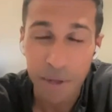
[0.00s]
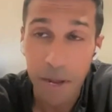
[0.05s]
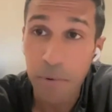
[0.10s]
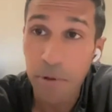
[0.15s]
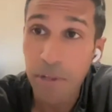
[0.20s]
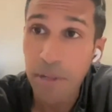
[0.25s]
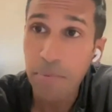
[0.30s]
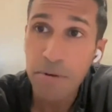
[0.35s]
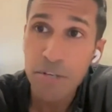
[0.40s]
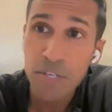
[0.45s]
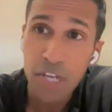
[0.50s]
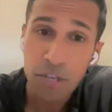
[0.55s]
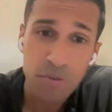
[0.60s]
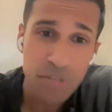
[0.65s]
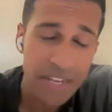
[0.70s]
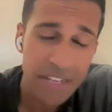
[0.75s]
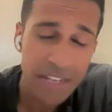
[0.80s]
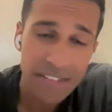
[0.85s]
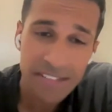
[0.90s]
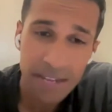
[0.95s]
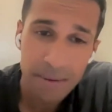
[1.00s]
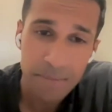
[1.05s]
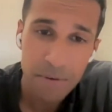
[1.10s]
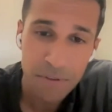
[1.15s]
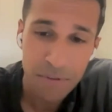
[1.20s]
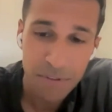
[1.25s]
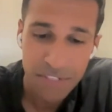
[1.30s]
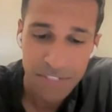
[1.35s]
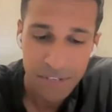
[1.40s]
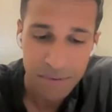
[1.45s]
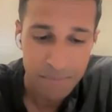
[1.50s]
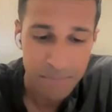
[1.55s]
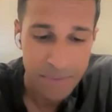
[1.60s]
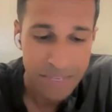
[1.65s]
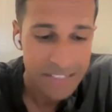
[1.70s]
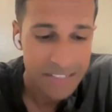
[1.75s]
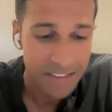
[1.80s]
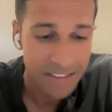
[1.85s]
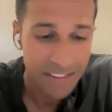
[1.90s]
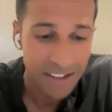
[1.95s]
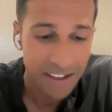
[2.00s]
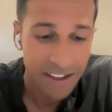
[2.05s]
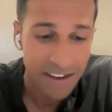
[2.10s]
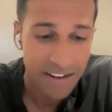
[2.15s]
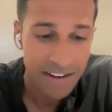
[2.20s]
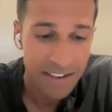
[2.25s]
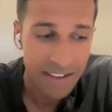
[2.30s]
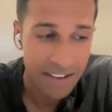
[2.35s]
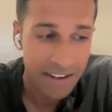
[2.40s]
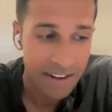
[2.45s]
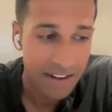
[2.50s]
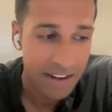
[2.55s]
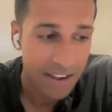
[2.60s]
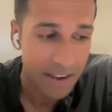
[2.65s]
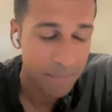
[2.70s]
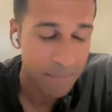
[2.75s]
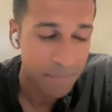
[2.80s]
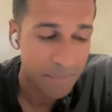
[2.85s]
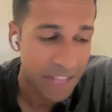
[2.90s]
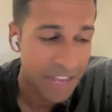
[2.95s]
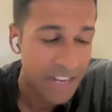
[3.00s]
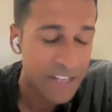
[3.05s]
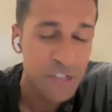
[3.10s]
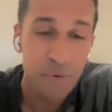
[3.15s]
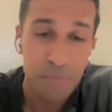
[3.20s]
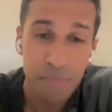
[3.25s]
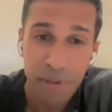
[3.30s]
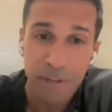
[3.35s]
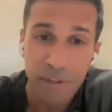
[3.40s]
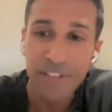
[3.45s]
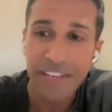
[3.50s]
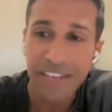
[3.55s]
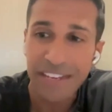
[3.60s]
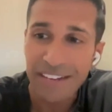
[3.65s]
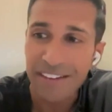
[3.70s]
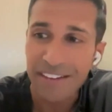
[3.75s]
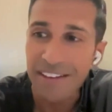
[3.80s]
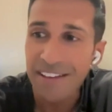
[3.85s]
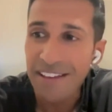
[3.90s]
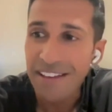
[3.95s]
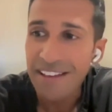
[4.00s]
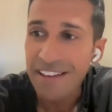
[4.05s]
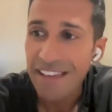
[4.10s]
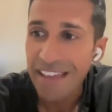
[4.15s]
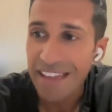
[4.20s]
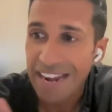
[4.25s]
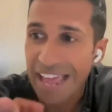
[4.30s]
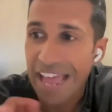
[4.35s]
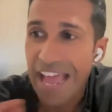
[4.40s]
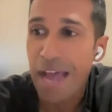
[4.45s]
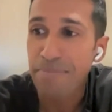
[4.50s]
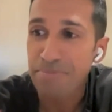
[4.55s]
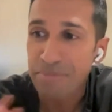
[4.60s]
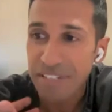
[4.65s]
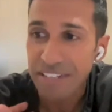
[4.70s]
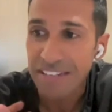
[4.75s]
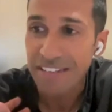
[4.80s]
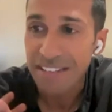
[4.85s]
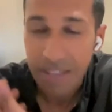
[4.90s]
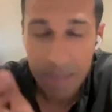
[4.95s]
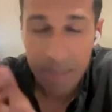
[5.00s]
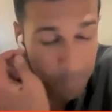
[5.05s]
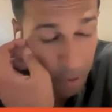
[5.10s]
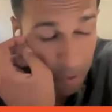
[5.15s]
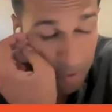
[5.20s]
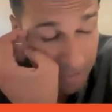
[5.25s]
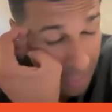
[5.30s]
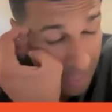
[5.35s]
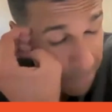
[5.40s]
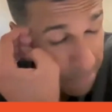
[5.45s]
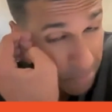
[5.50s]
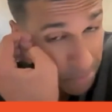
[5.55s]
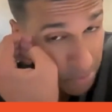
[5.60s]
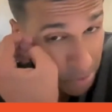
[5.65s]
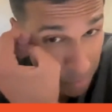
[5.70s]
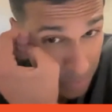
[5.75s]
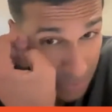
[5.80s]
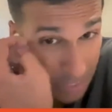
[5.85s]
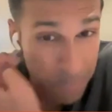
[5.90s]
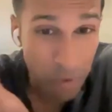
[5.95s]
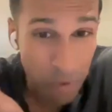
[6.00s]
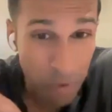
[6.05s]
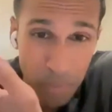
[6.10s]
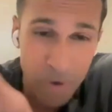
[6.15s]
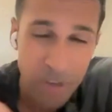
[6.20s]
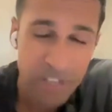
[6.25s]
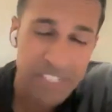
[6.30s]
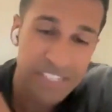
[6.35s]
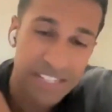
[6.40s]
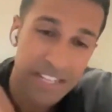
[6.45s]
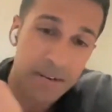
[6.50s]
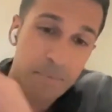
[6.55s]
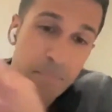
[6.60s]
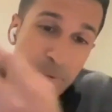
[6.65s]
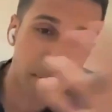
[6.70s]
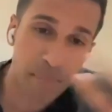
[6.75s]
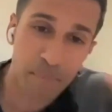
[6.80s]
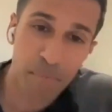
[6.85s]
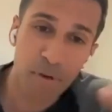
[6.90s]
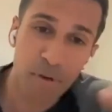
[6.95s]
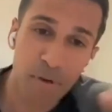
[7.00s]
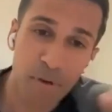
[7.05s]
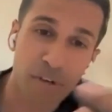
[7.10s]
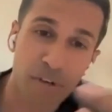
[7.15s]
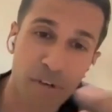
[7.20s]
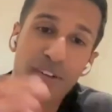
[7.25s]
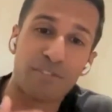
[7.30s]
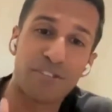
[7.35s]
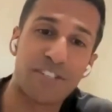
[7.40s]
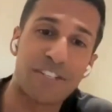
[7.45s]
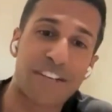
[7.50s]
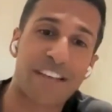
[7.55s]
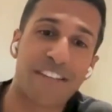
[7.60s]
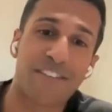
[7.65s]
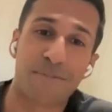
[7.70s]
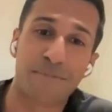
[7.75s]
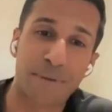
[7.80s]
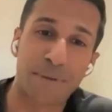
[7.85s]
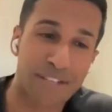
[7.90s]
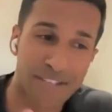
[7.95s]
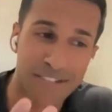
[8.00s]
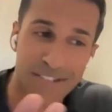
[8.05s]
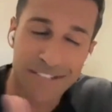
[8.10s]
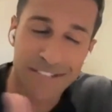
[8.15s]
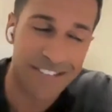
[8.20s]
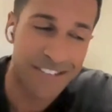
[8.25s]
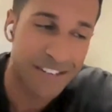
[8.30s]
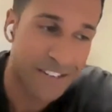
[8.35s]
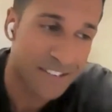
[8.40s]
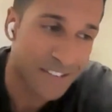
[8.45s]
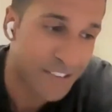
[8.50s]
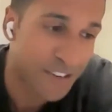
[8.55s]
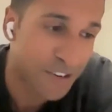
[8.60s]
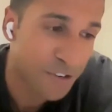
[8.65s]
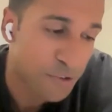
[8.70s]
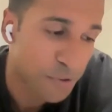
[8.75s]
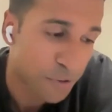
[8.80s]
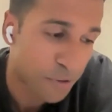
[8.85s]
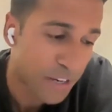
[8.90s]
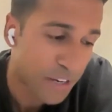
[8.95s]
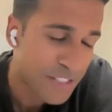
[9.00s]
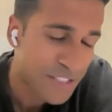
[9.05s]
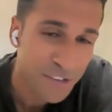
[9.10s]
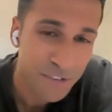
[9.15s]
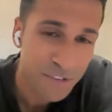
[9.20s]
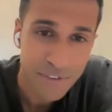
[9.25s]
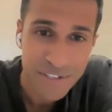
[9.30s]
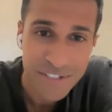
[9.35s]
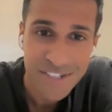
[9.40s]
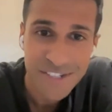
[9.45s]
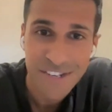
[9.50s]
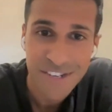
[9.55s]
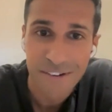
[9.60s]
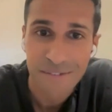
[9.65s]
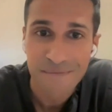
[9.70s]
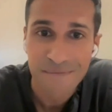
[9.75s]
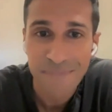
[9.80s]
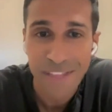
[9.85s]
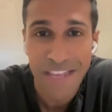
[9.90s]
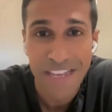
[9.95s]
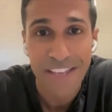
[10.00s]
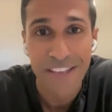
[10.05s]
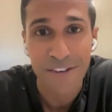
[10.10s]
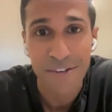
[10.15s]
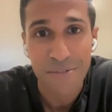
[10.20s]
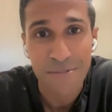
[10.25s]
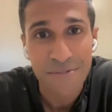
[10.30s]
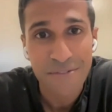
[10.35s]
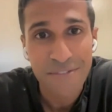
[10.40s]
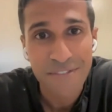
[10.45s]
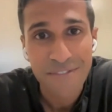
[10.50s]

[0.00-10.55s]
Well, I really appreciate you taking the time to do this. It means a lot, and I'm glad you're building an app to both get people to read more books and then bring book lovers together because you're doing a great service. So thank you.